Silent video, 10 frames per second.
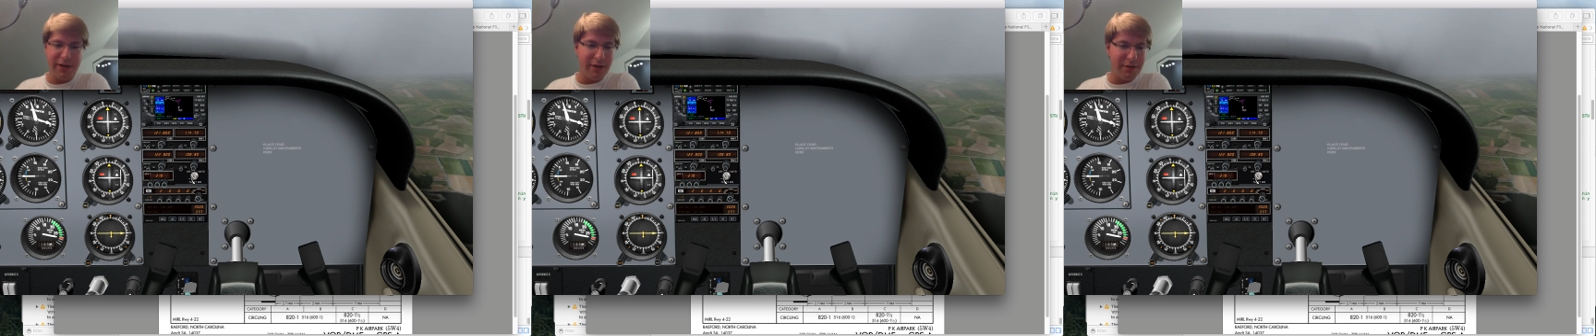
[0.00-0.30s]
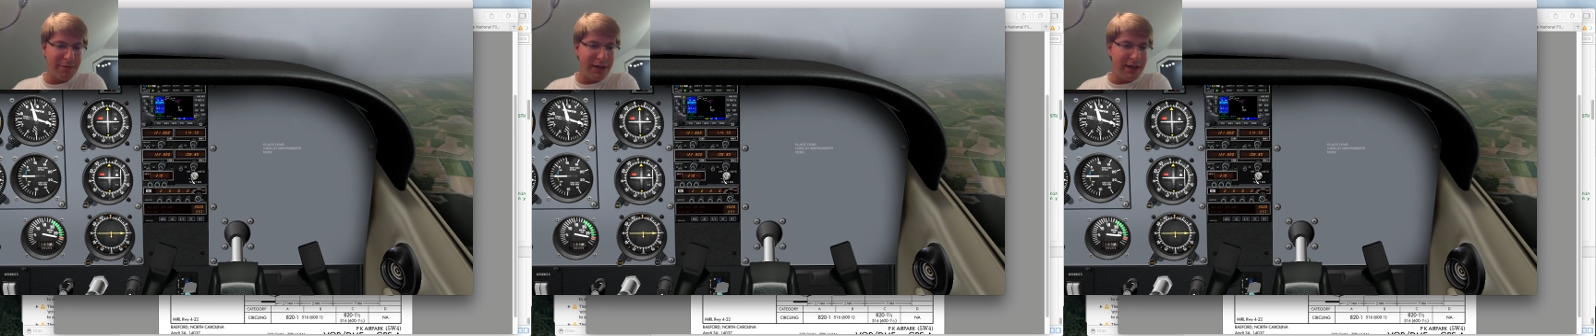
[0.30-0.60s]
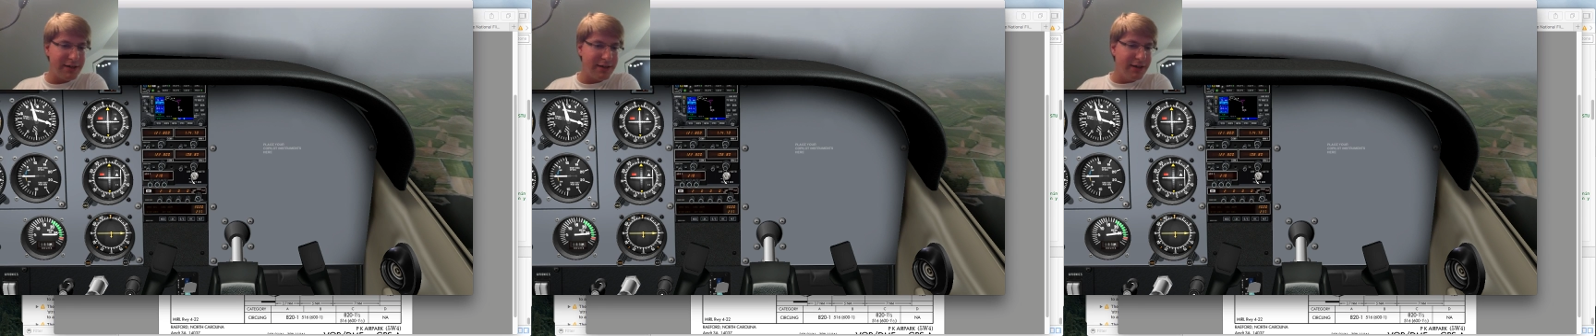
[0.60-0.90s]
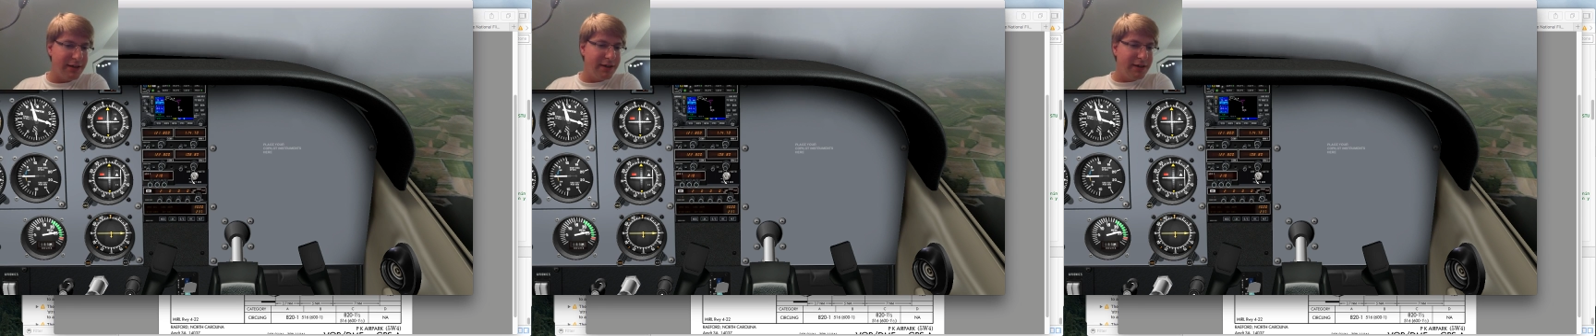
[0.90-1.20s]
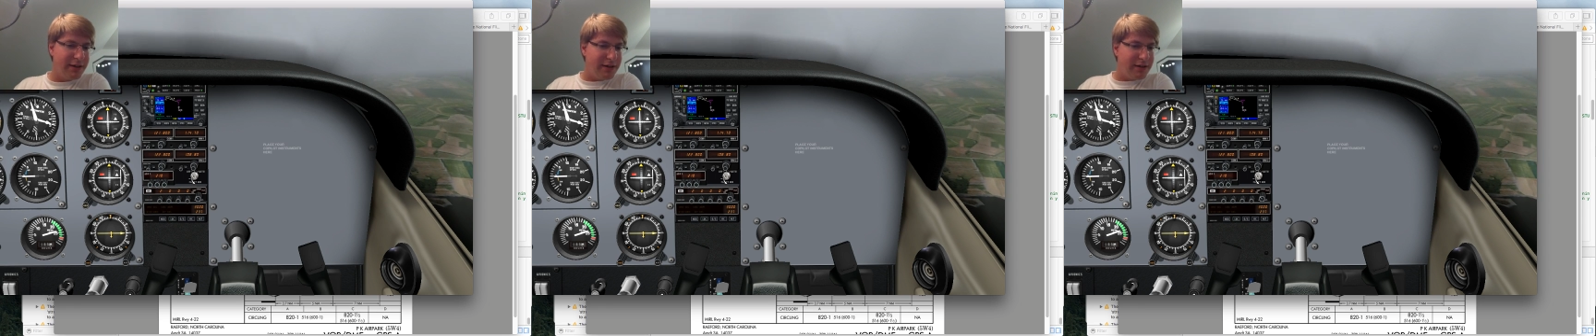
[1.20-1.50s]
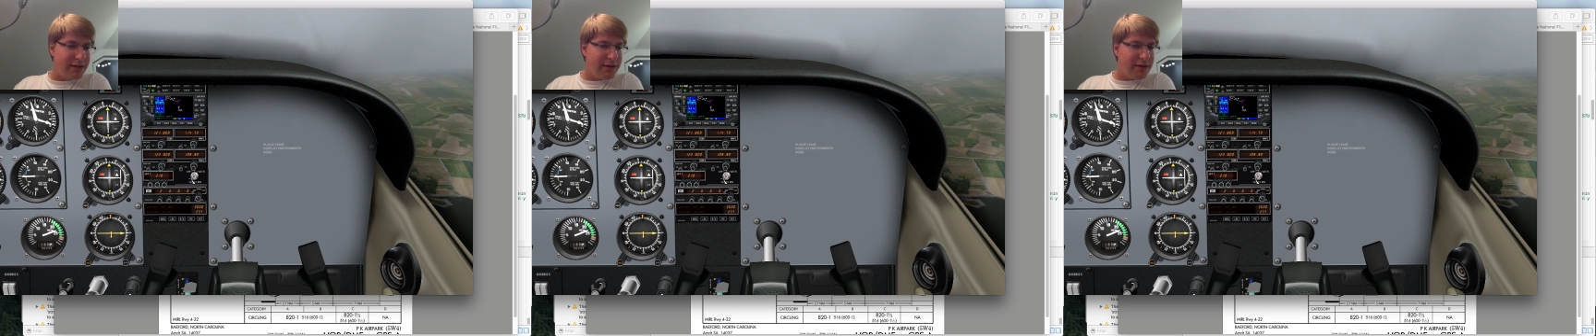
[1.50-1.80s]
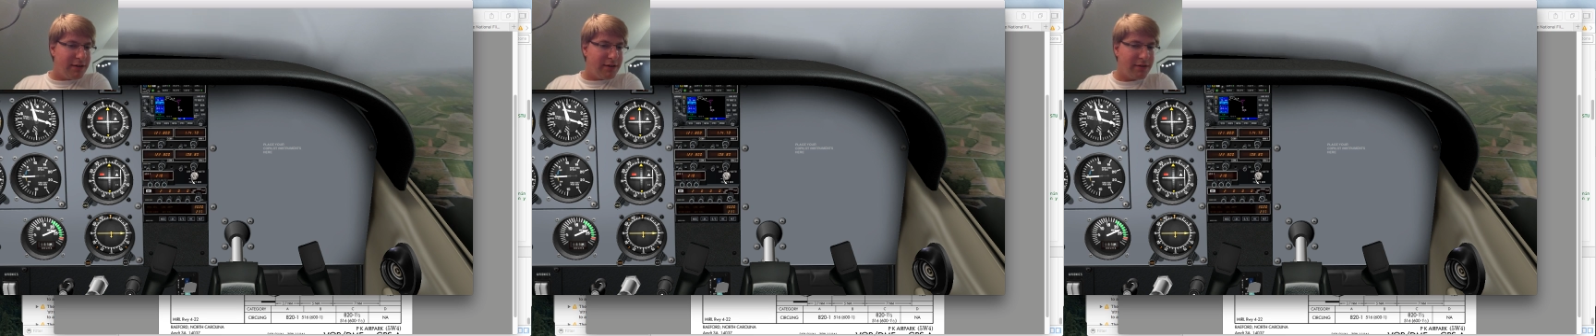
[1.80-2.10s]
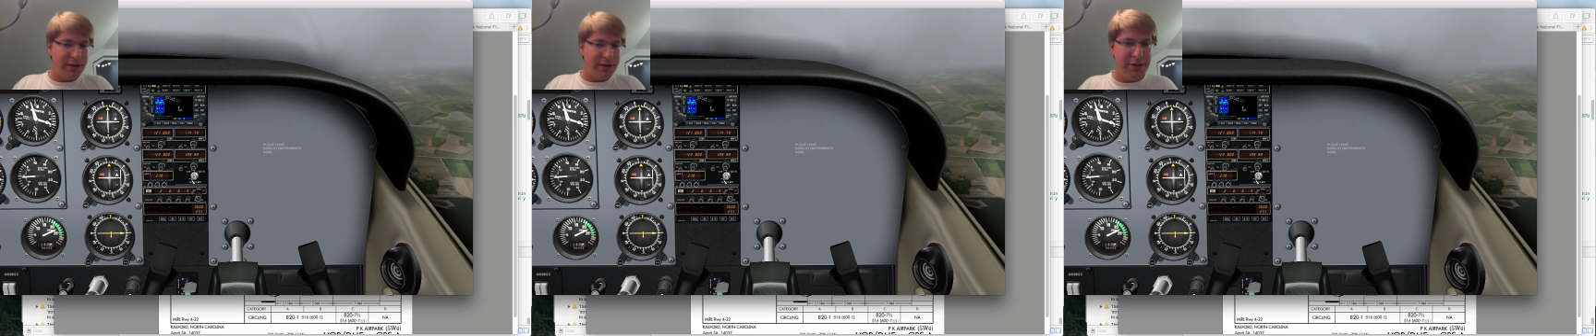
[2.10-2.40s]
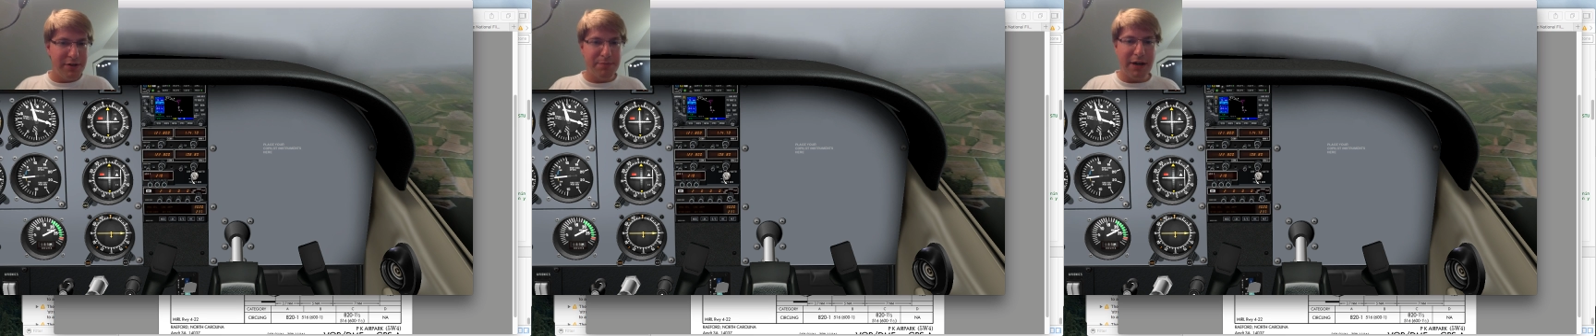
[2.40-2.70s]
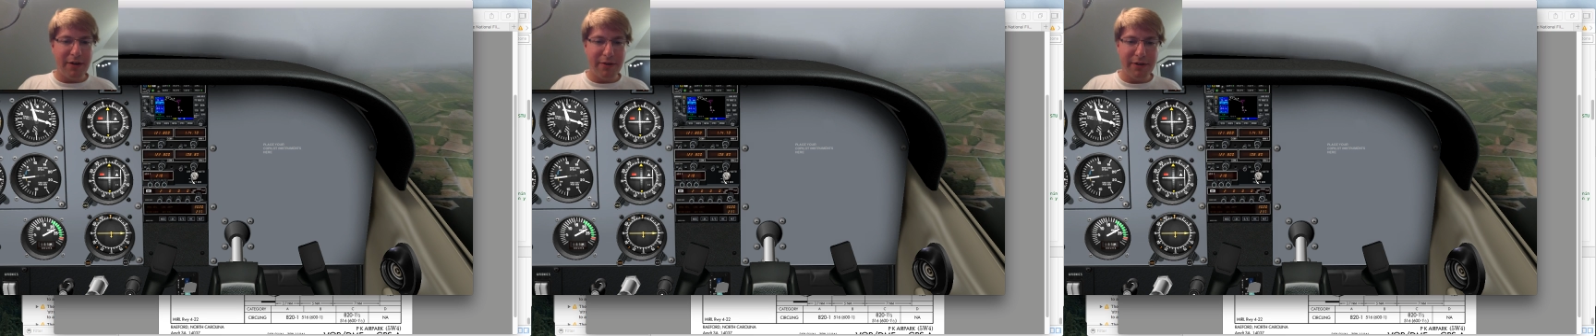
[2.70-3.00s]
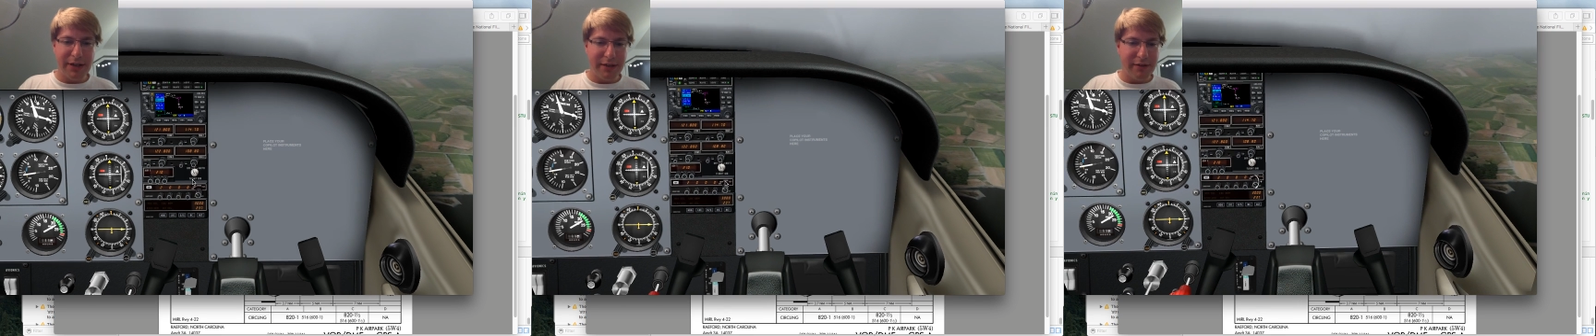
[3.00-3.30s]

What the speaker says: autopilot, reduce power, and